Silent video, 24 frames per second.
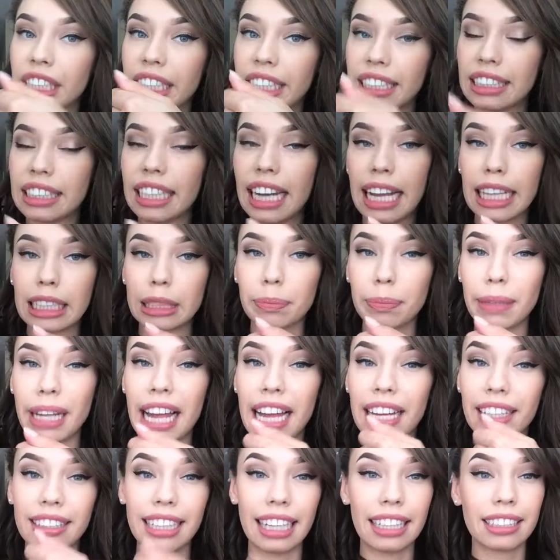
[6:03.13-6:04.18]
isn't as
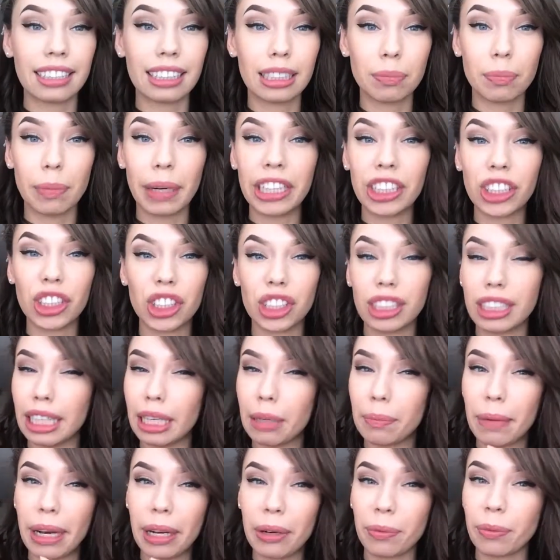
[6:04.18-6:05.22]
black. That sponge
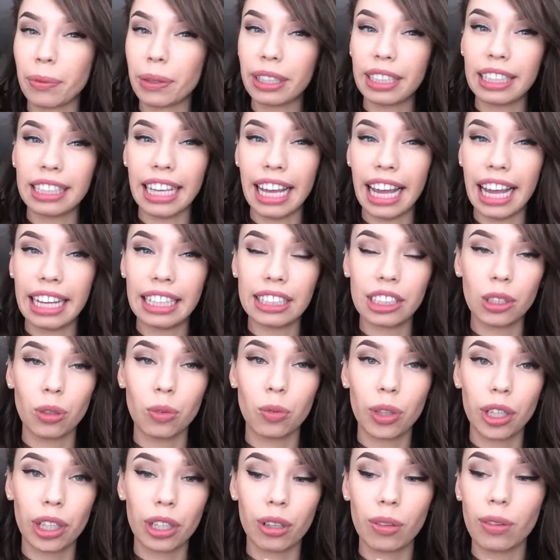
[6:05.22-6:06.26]
tip I really hate to
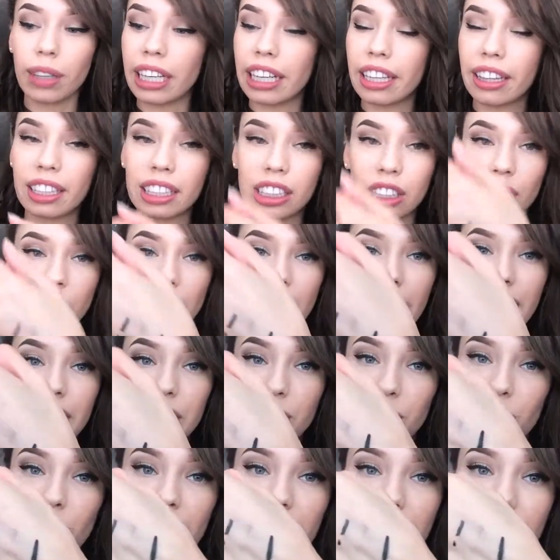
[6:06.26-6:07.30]
work with, so that is
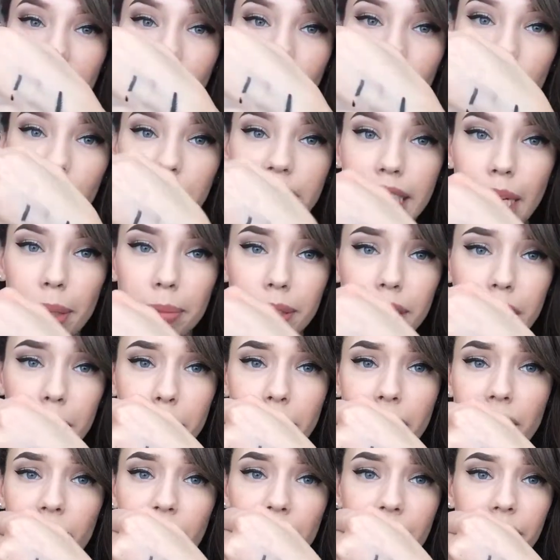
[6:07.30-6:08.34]
why e.l.f. is
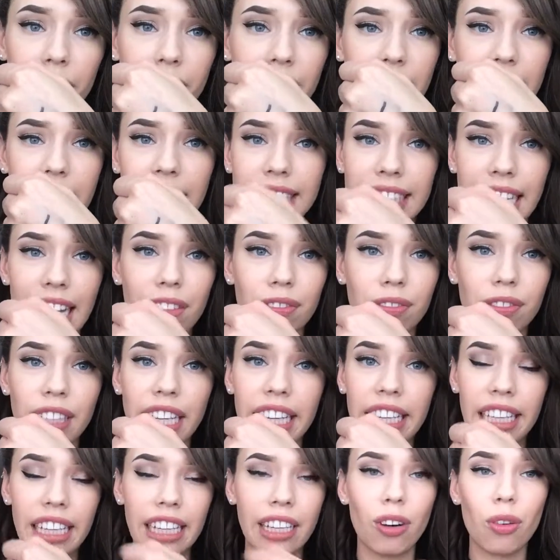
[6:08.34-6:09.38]
absolutely my favorite, because that
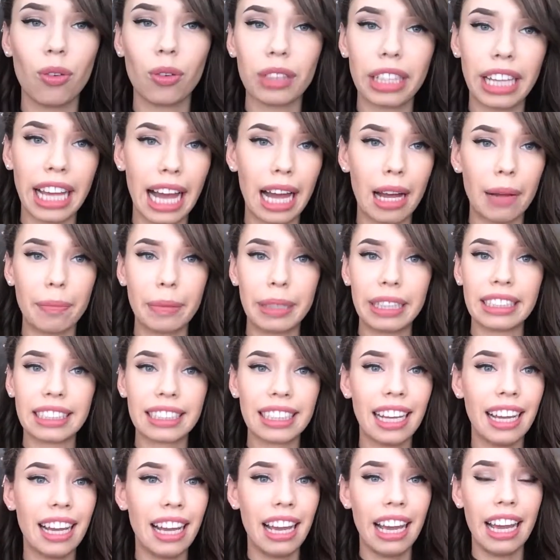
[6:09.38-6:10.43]
flaking only happens
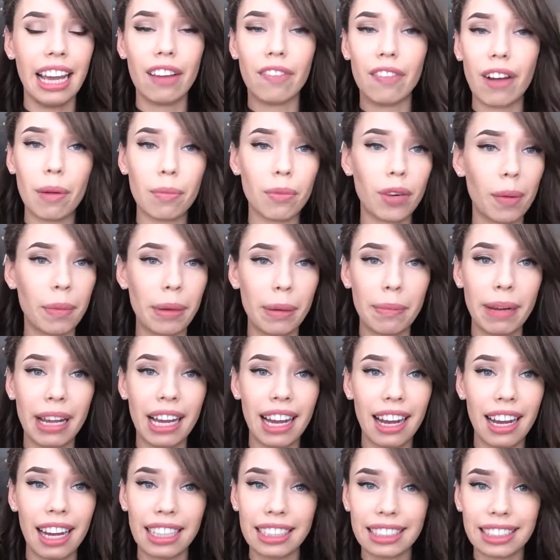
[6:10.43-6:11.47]
if I'm rubbing my
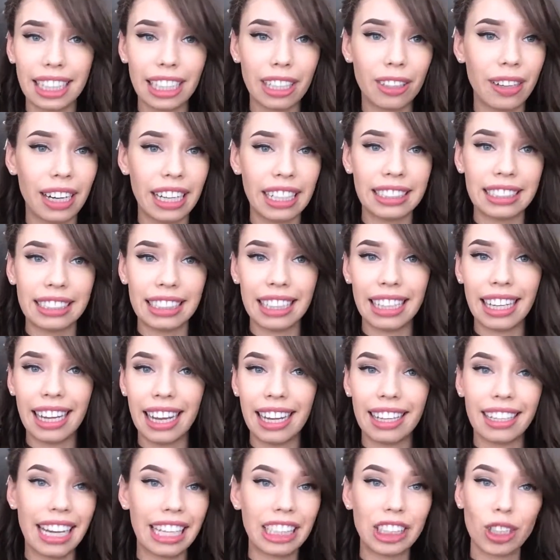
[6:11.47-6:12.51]
eyes like crazy,
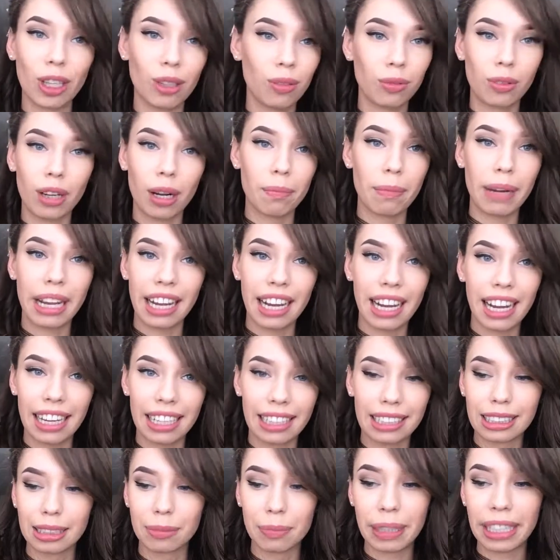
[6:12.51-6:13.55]
and I don't rub my
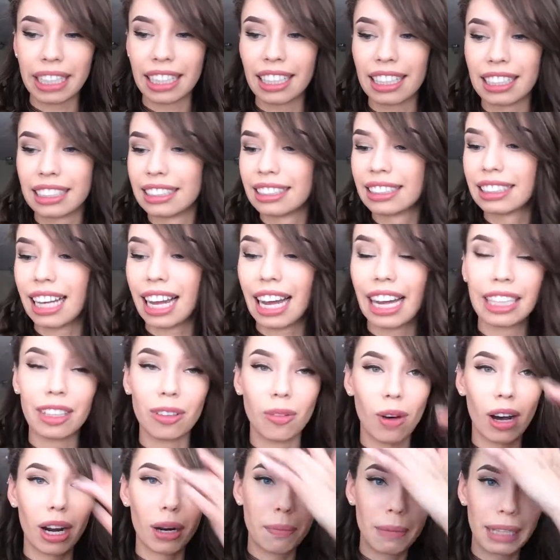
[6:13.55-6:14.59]
eyes because I don't
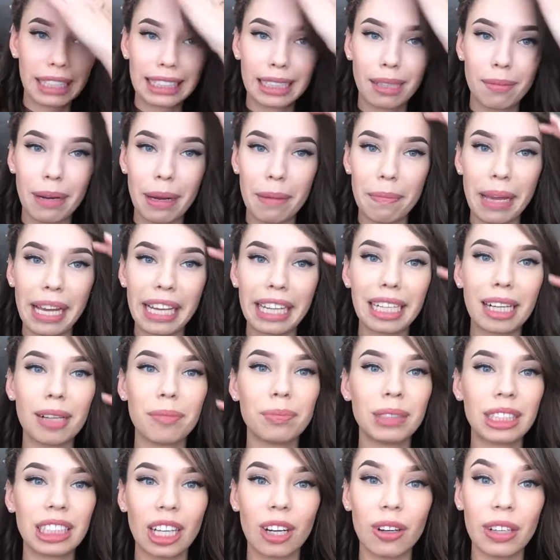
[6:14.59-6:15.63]
want to mess up my makeup,
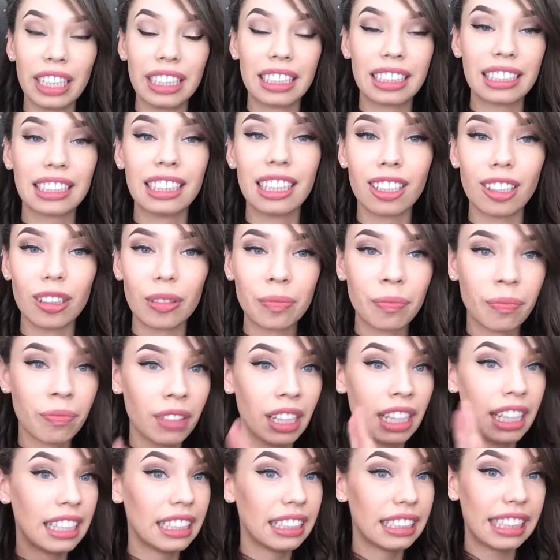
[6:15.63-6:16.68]
so it still
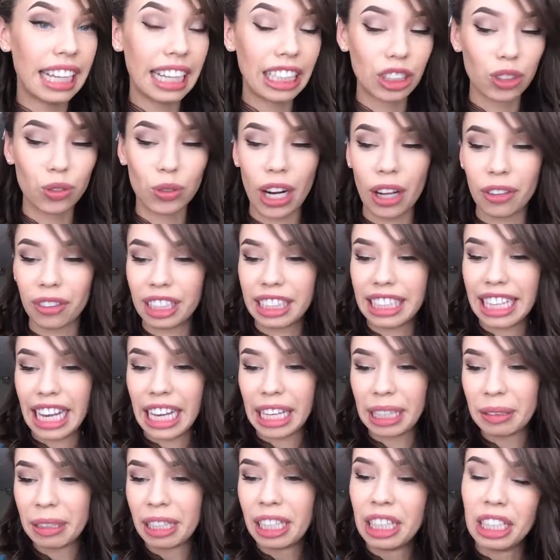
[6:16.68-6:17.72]
stays throughout the
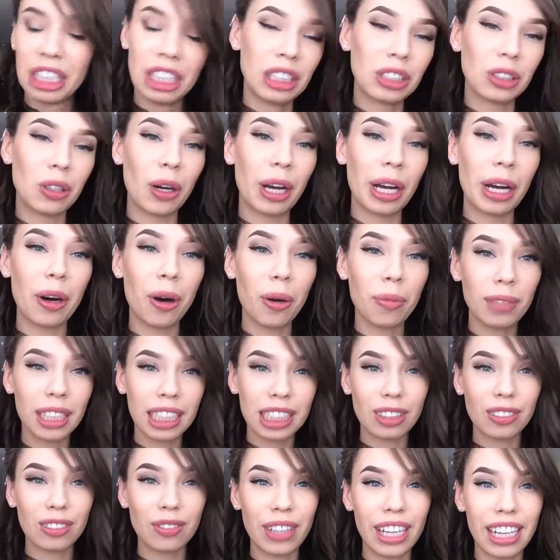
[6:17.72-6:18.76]
day. So I hope this
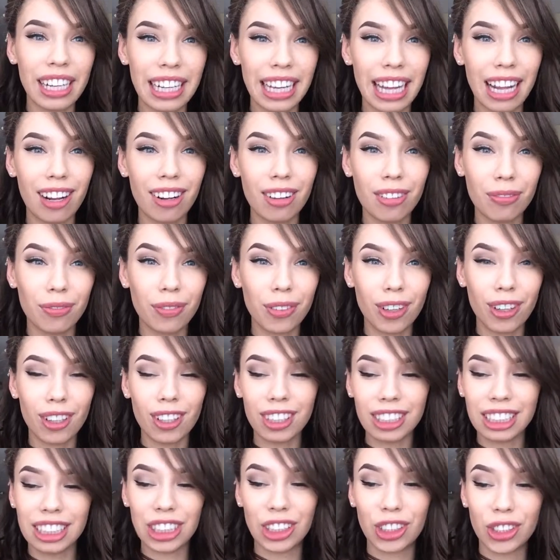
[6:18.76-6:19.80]
was very
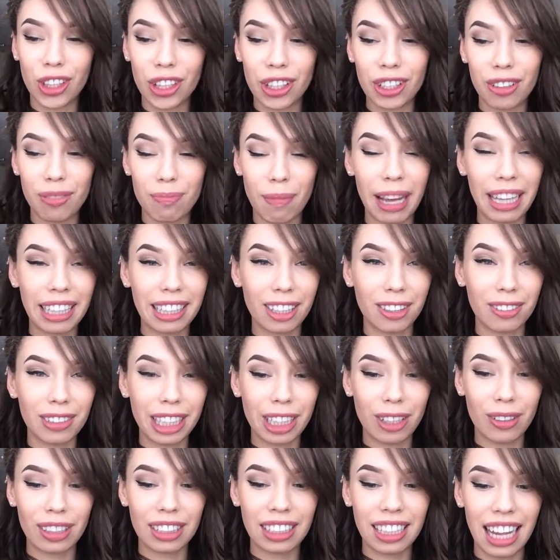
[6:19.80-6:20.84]
helpful to show you my little
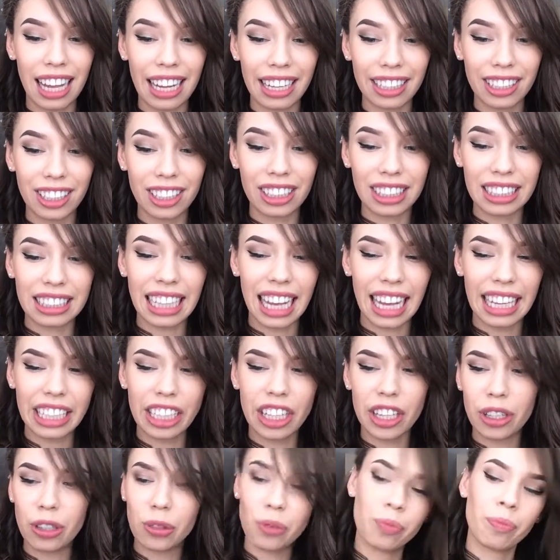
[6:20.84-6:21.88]
liquid liners. I
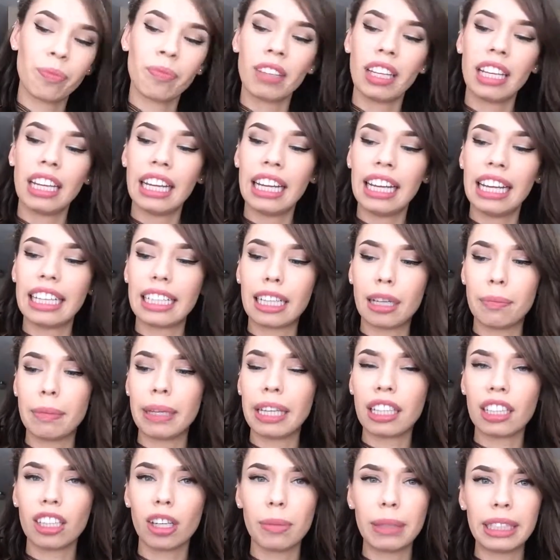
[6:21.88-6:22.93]
know it can be
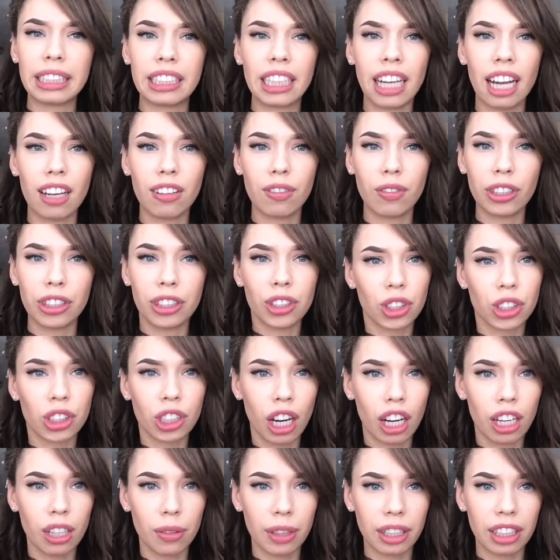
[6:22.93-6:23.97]
a little bit tough when you
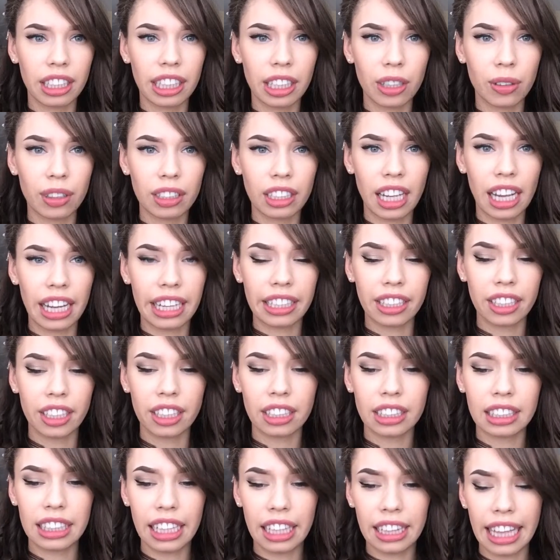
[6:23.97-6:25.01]
start with liquid
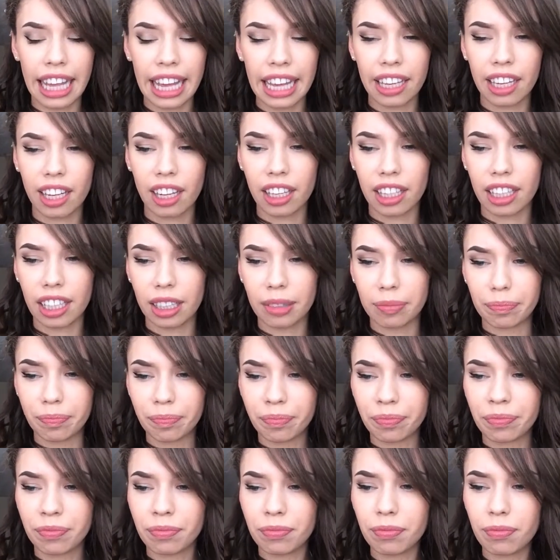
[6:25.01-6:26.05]
liners. They are
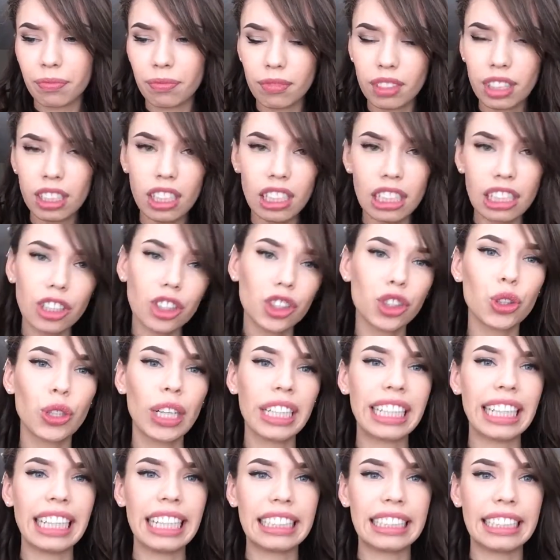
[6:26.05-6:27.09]
a little
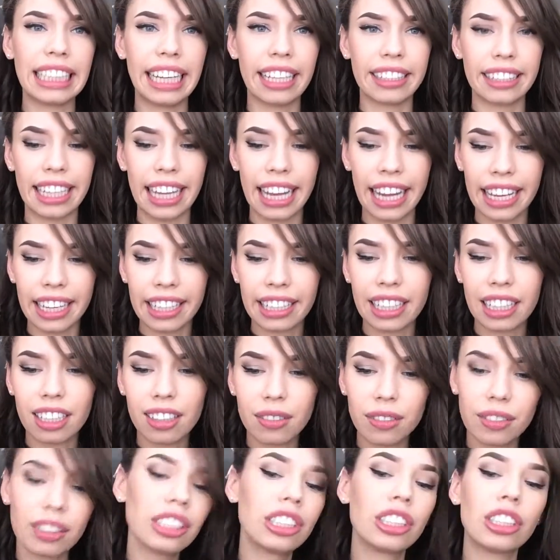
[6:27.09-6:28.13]
tricky to get the hang
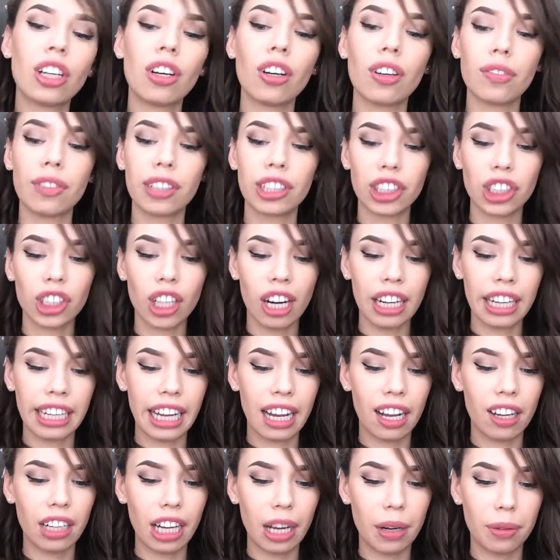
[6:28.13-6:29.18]
of, so if you're starting
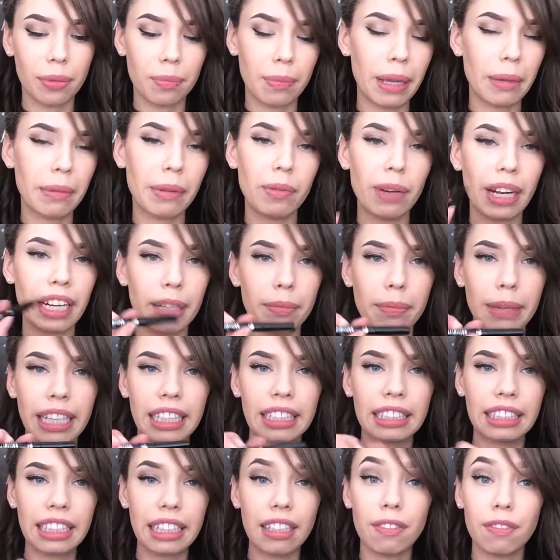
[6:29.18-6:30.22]
out, I would maybe
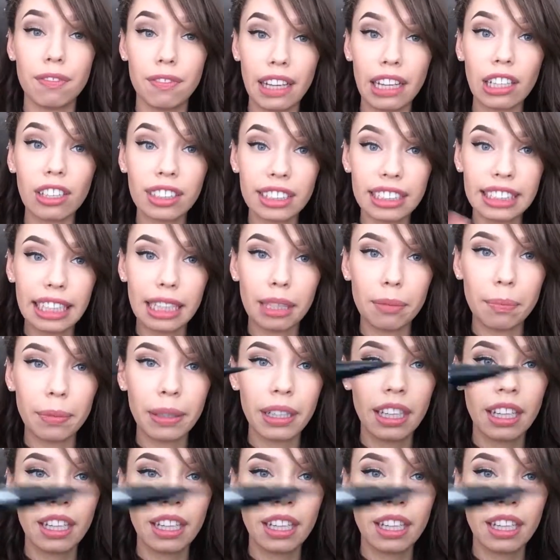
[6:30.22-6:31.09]
recommend felt tip